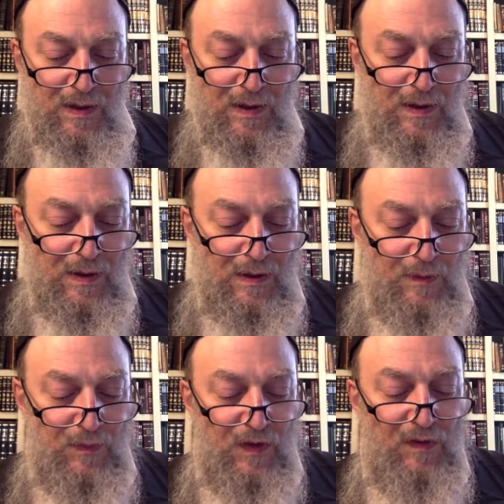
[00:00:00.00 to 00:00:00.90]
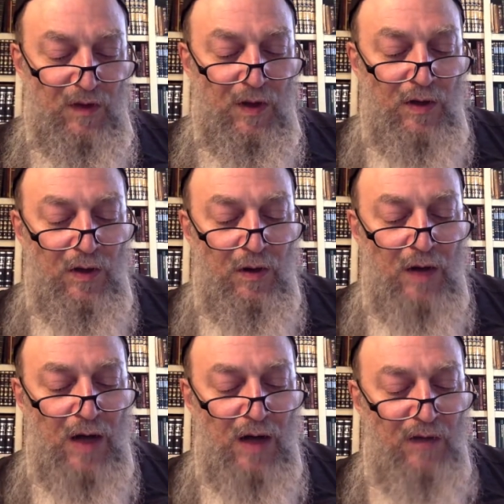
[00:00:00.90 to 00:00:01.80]
V'lo
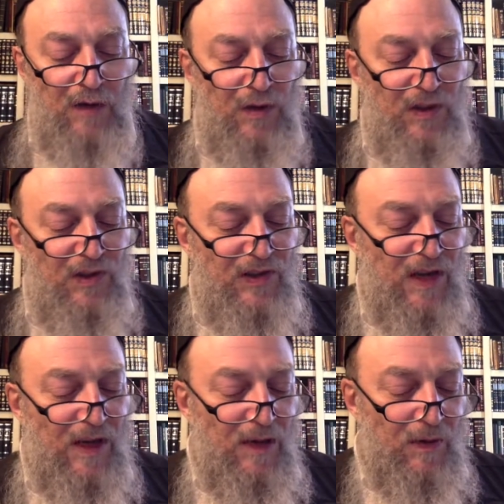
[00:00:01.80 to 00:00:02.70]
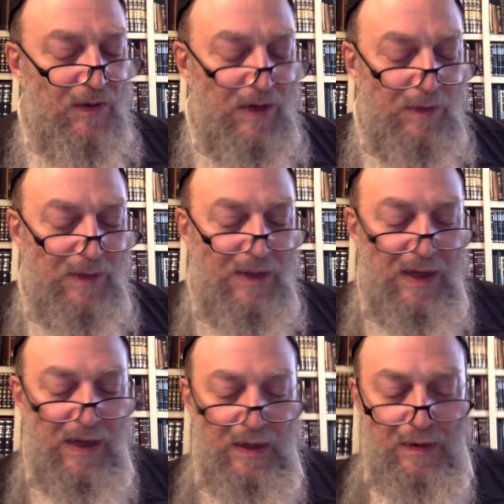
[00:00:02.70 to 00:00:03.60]
yochav lo yishte yoter
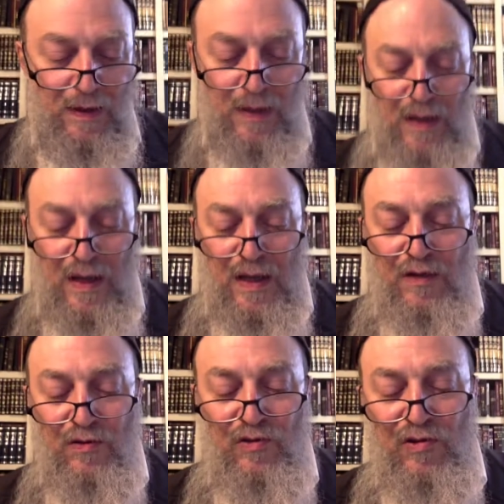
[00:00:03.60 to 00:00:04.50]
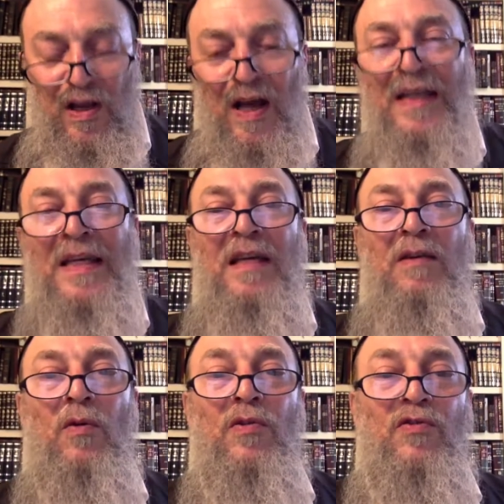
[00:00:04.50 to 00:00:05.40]
midai. And you should not eat
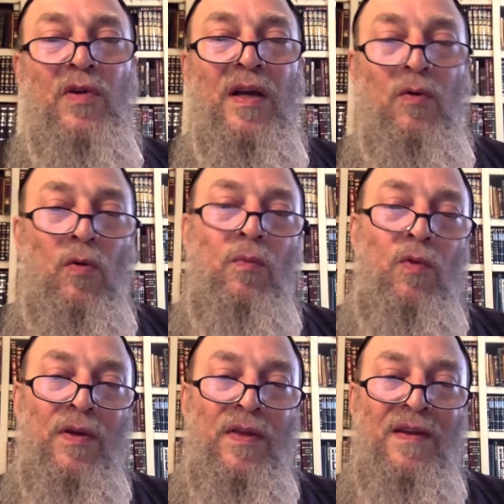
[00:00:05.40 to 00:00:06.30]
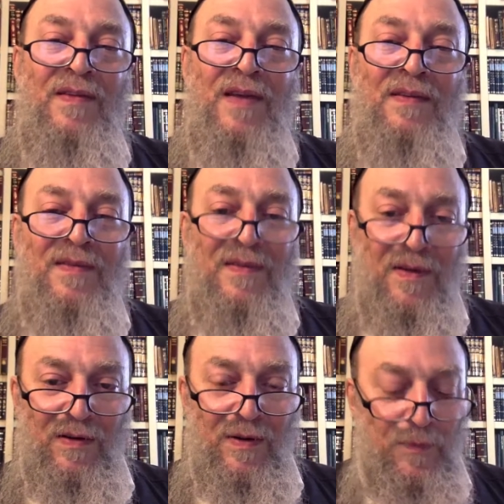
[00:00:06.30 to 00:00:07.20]
or drink more than is necessary.